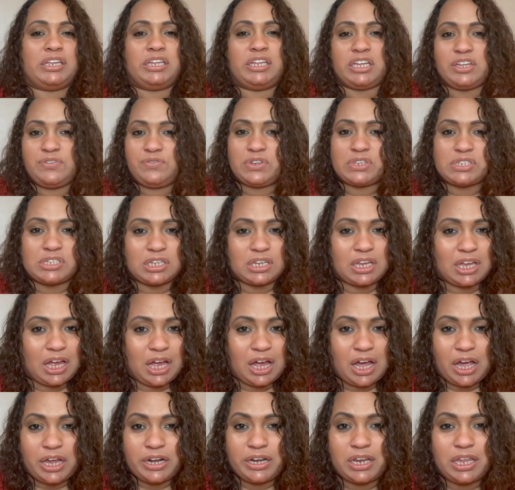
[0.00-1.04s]
give it to
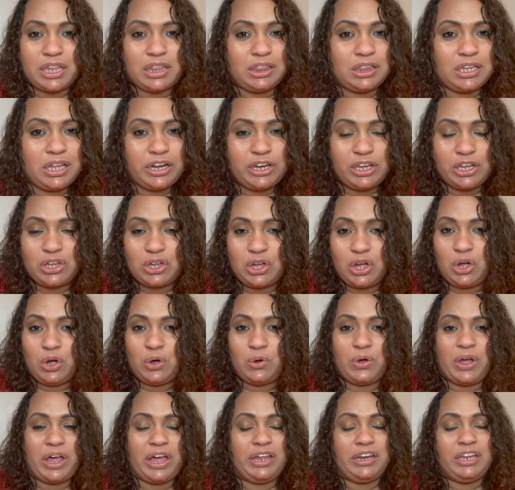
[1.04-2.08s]
God, let it go,
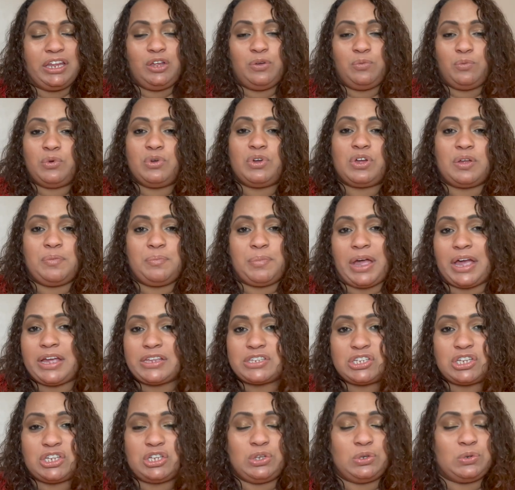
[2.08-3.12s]
and it will come back
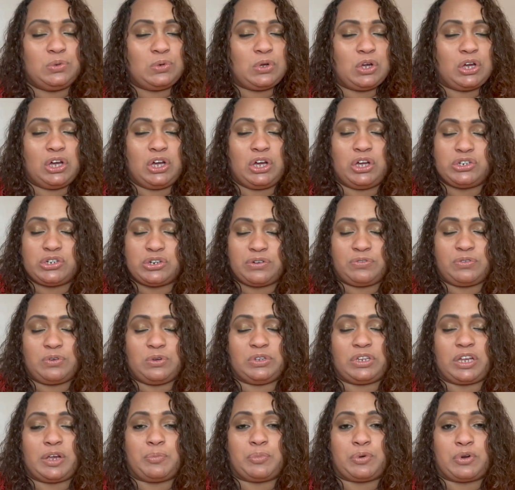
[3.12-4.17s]
to you a
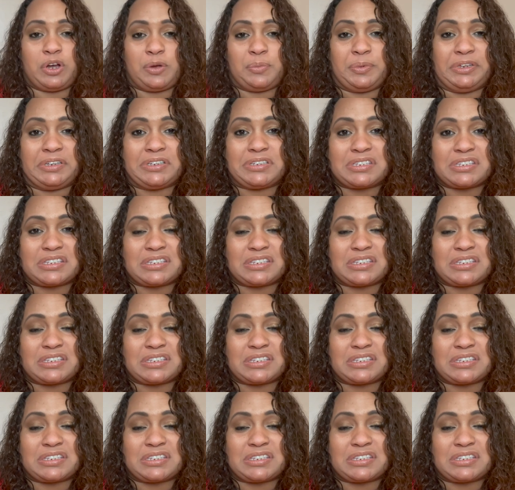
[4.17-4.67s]
hundredfold, I promise.